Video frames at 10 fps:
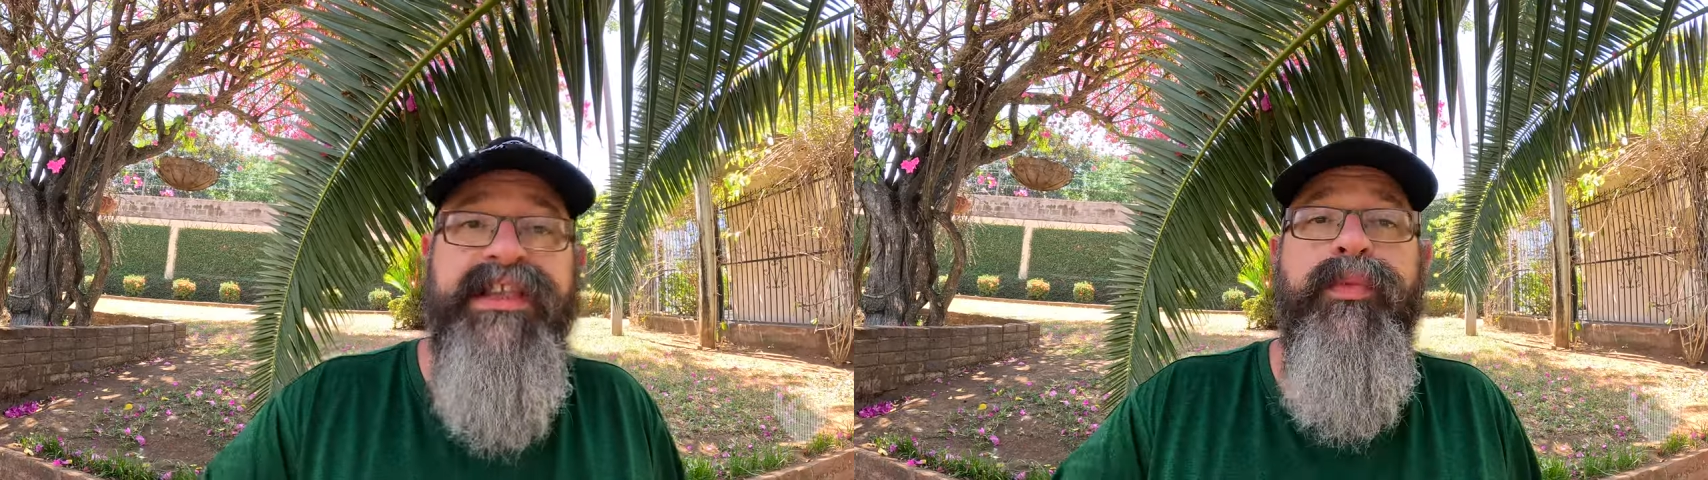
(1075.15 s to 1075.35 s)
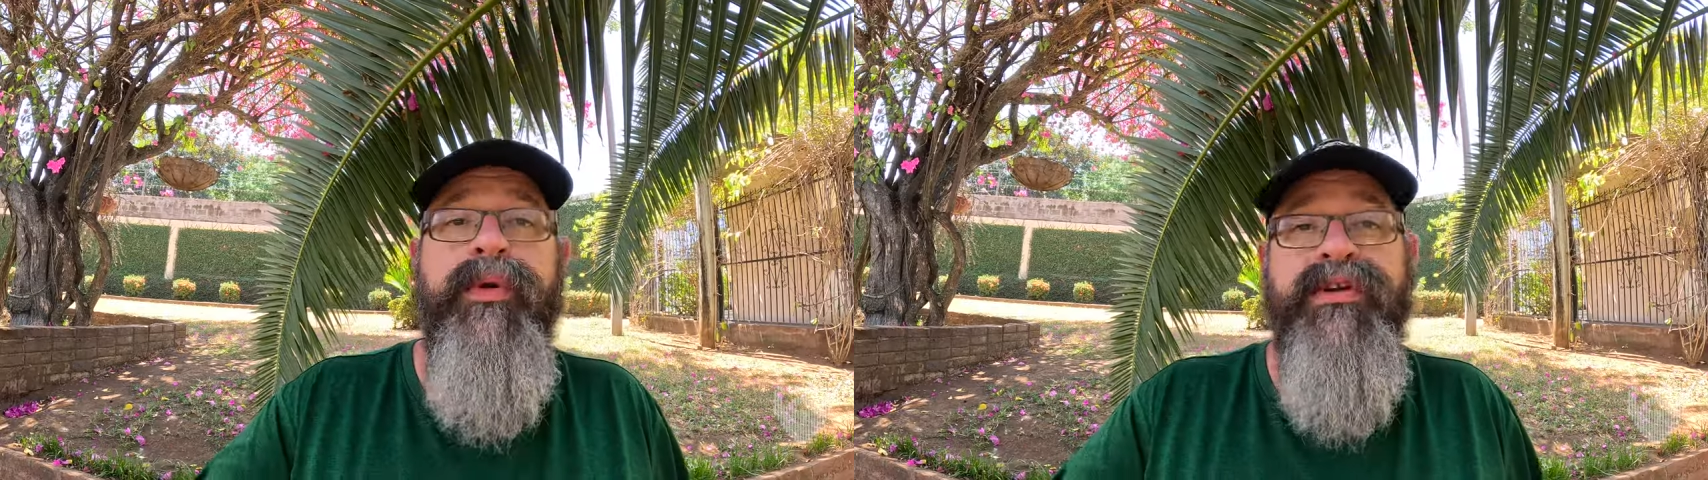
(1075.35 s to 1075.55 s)

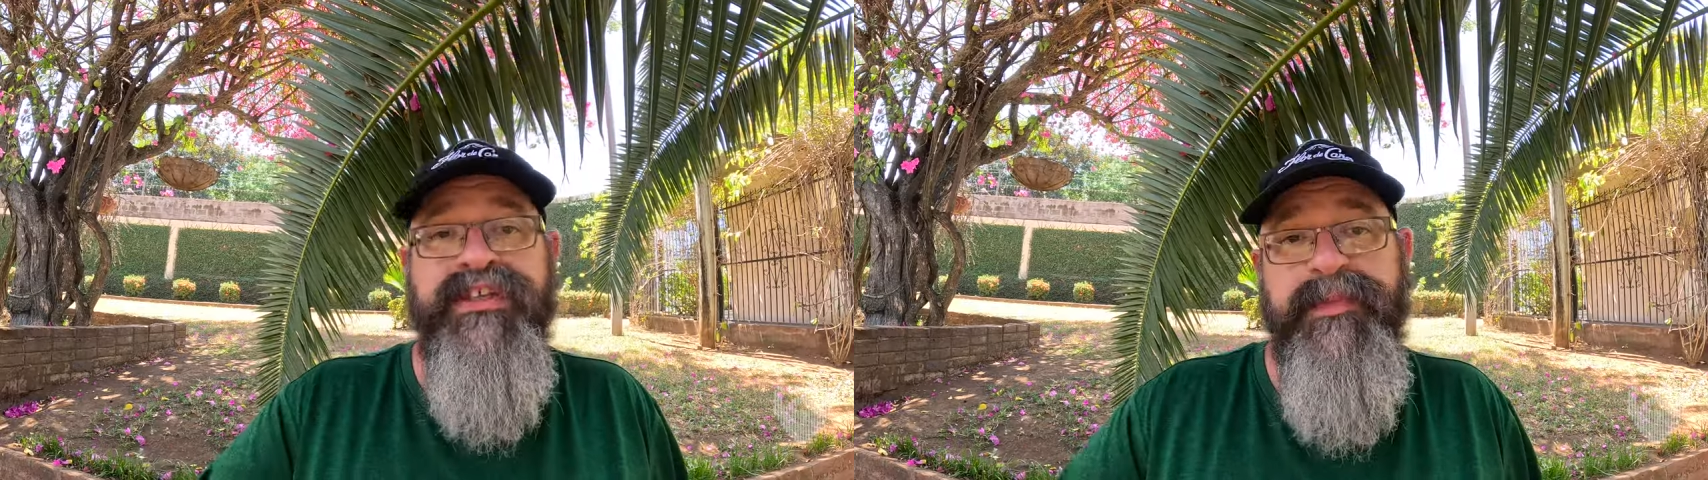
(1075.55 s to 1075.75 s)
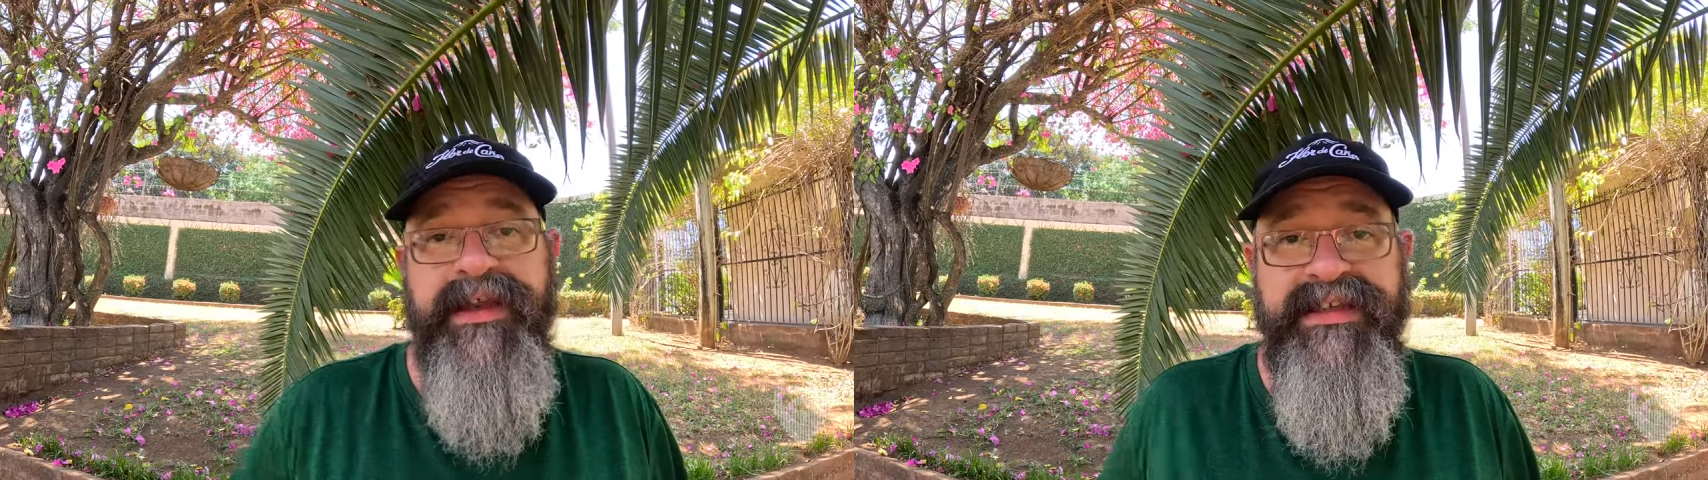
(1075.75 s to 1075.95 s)
that we would
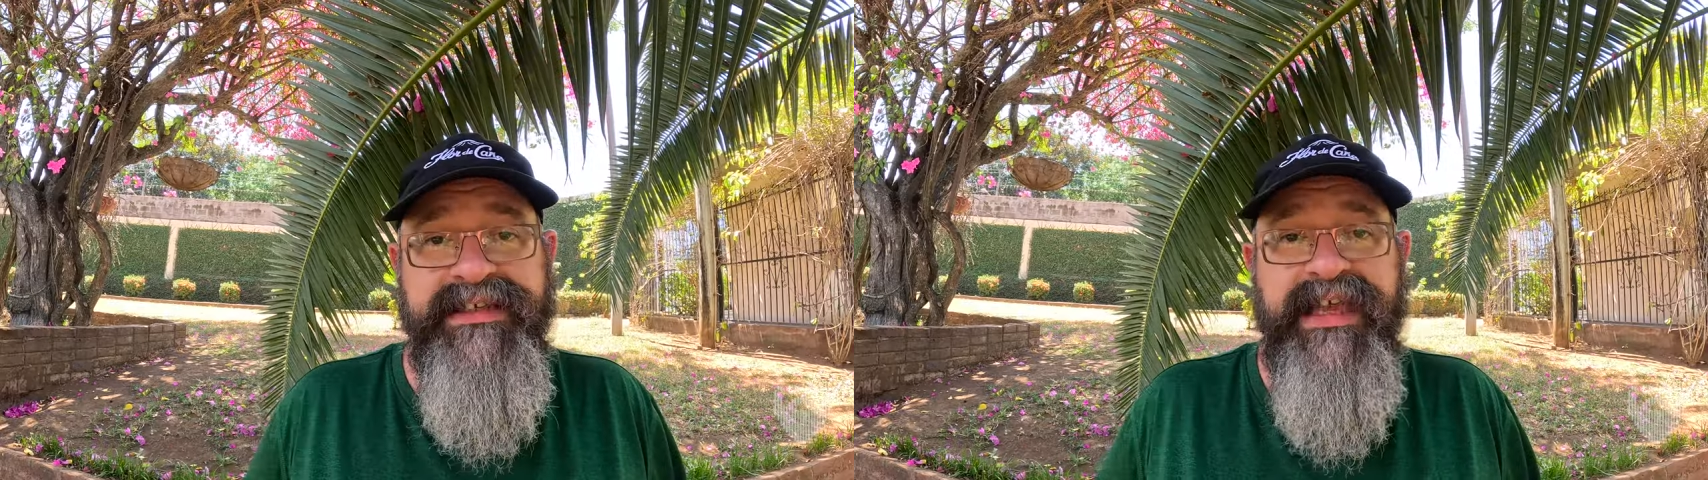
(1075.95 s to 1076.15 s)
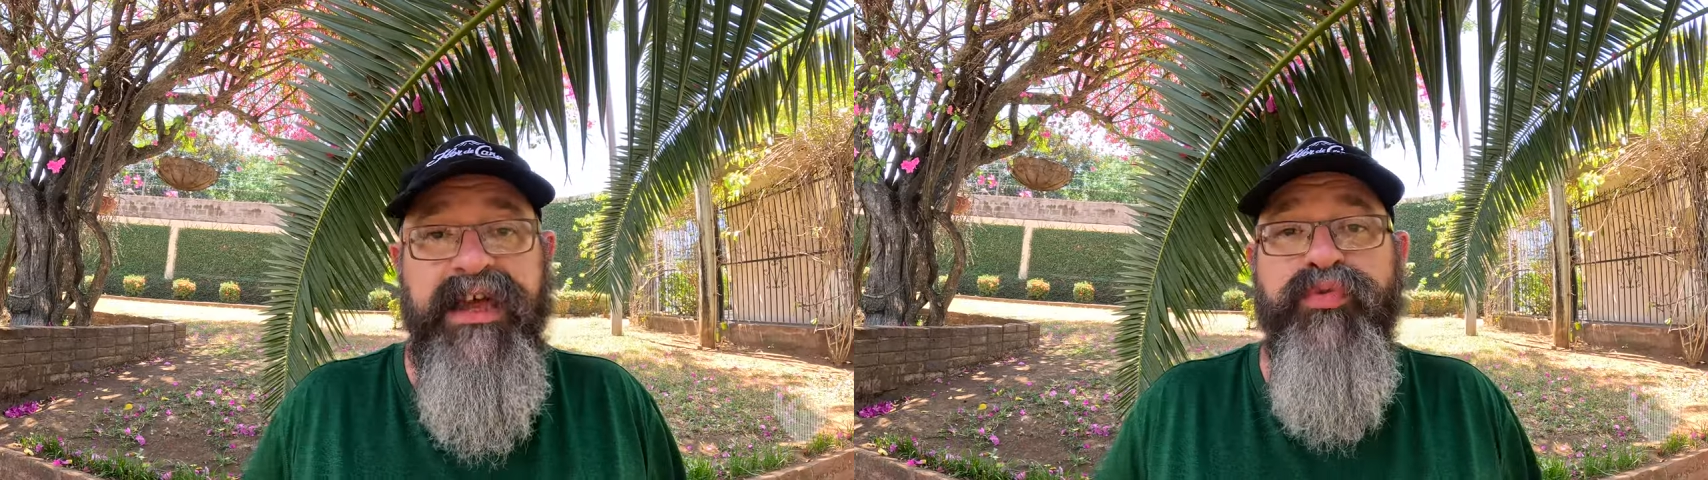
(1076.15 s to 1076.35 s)
expect to
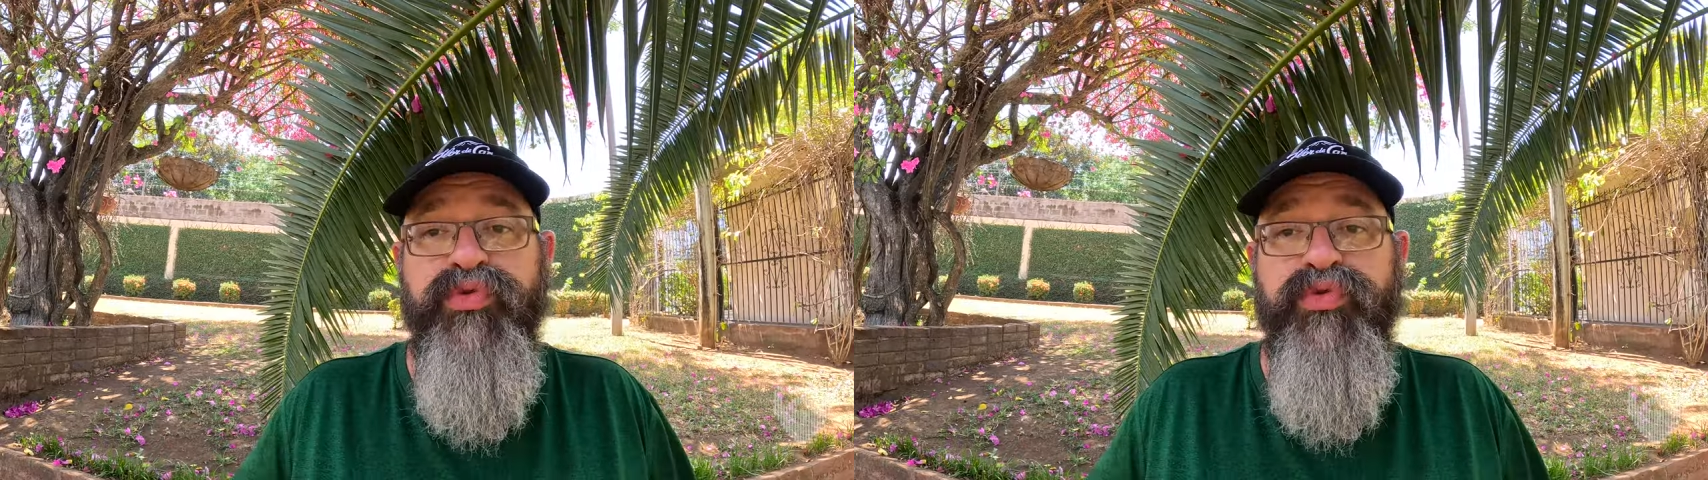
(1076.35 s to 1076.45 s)
see it.